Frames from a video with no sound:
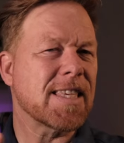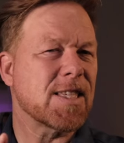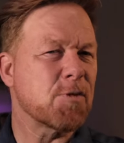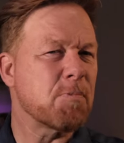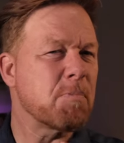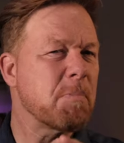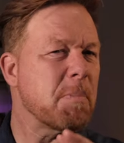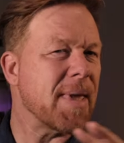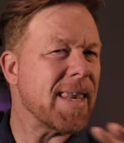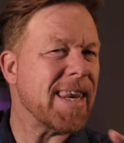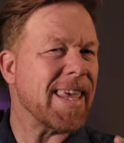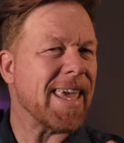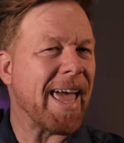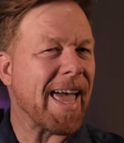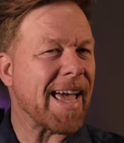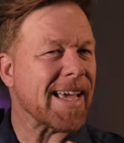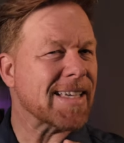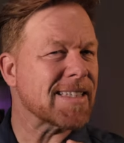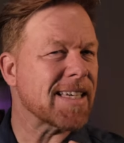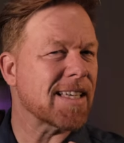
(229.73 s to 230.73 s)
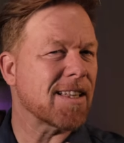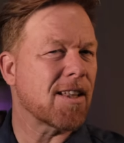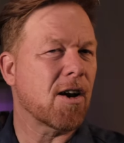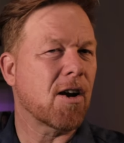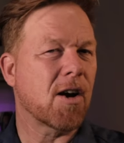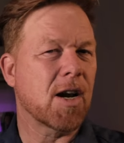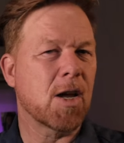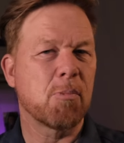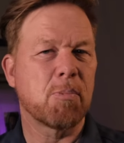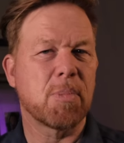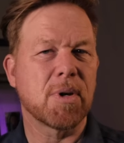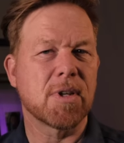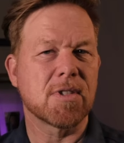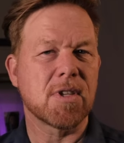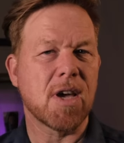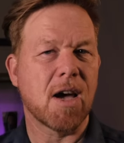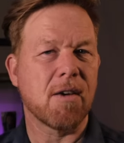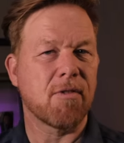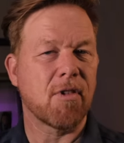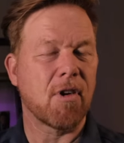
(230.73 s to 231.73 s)
these mini X L R inputs
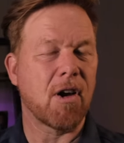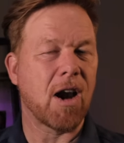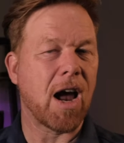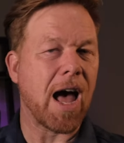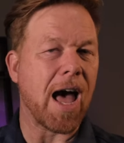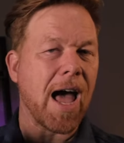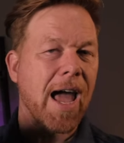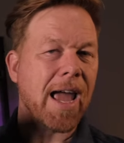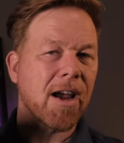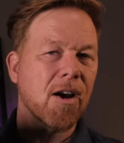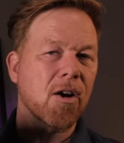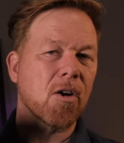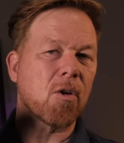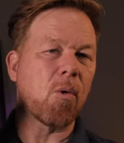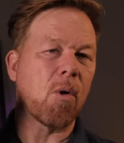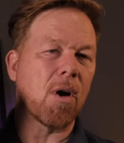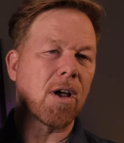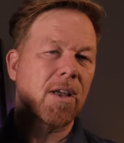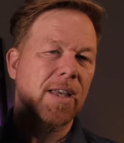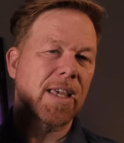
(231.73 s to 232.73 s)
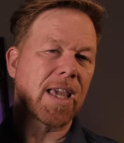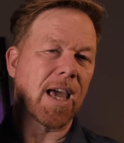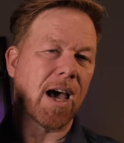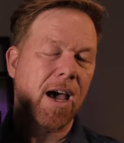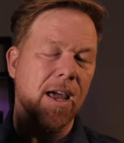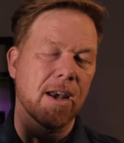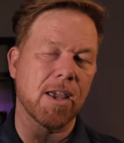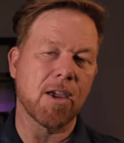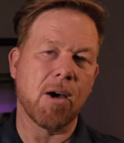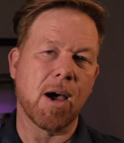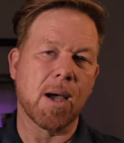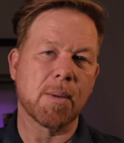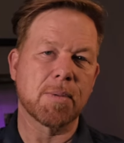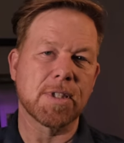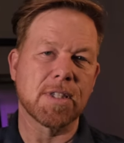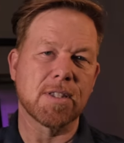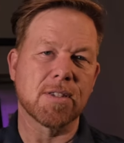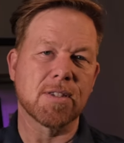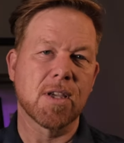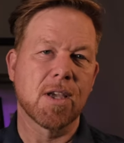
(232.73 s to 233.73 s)
offer higher quality audio
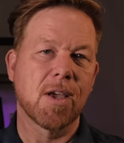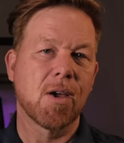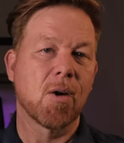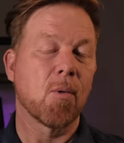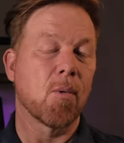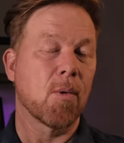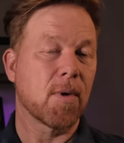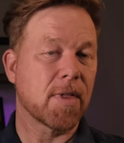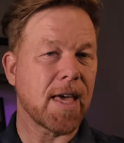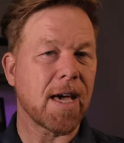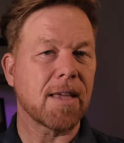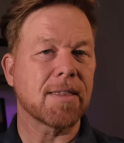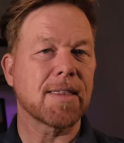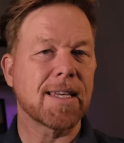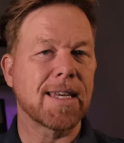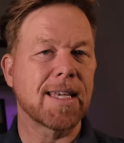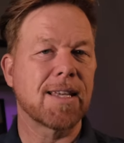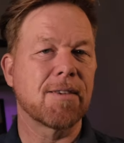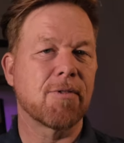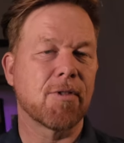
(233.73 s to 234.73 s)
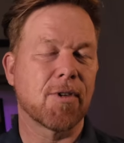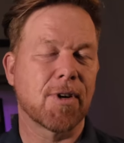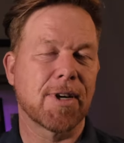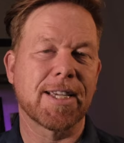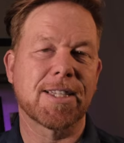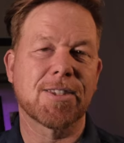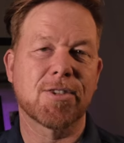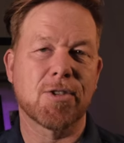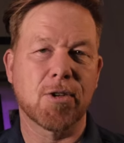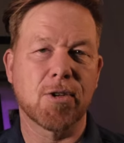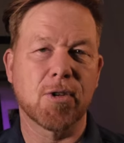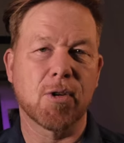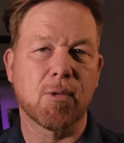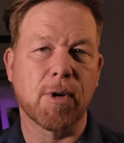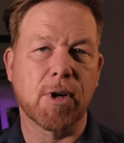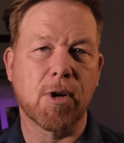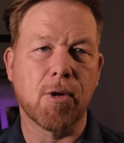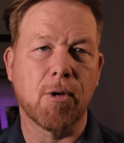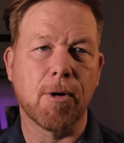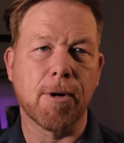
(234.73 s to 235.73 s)
options without the need for an external
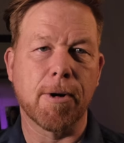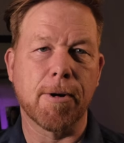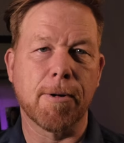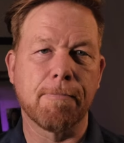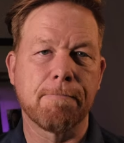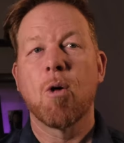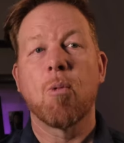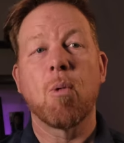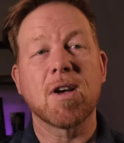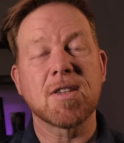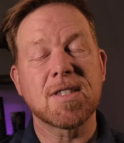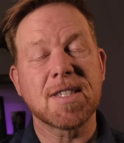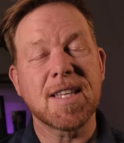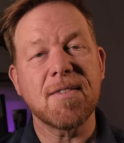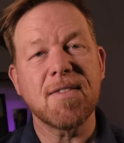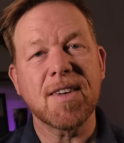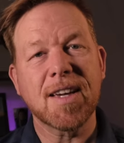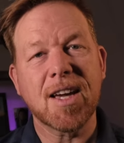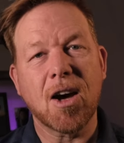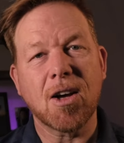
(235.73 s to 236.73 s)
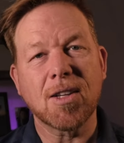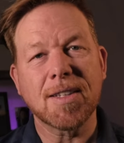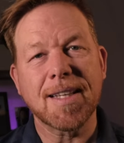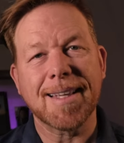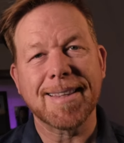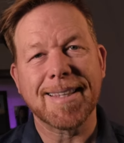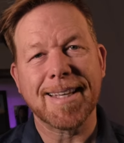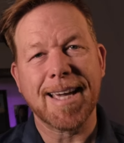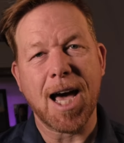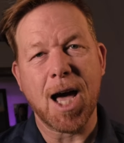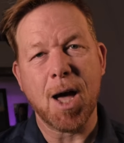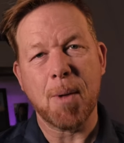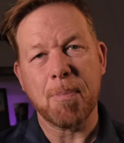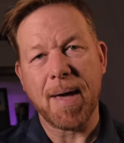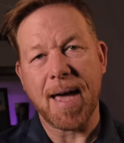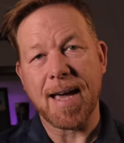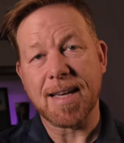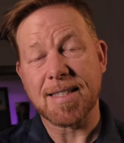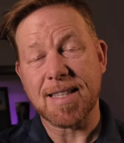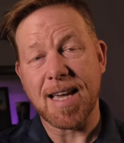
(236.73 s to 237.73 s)
recorder." While Steven called out the
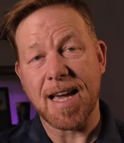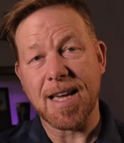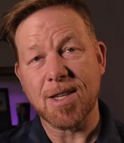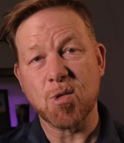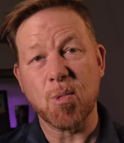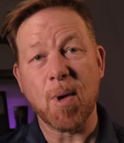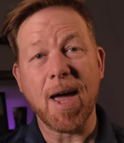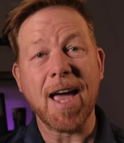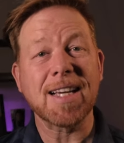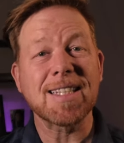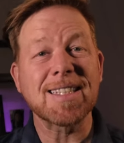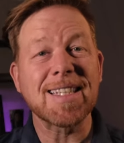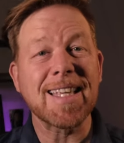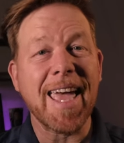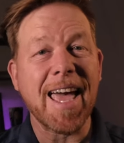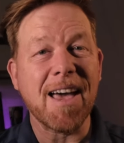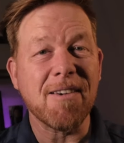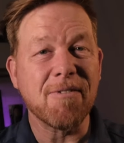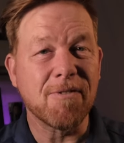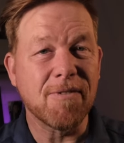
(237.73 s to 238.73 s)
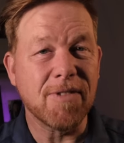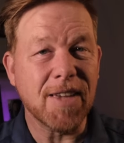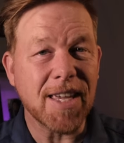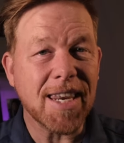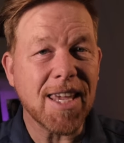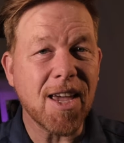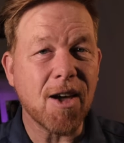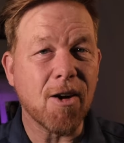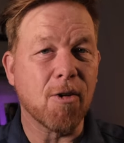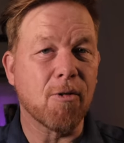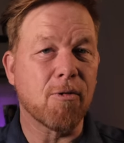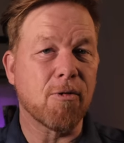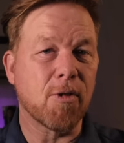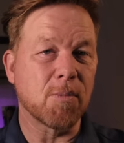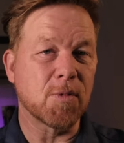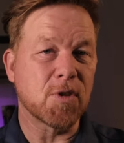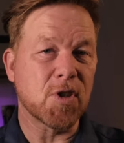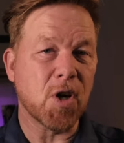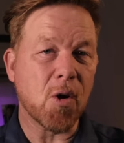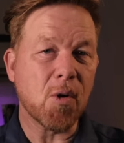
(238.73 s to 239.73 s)
compact size, we actually have video
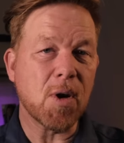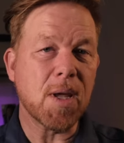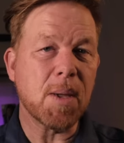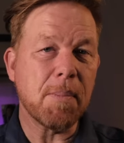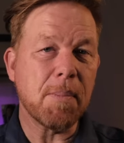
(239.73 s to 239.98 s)
from Tony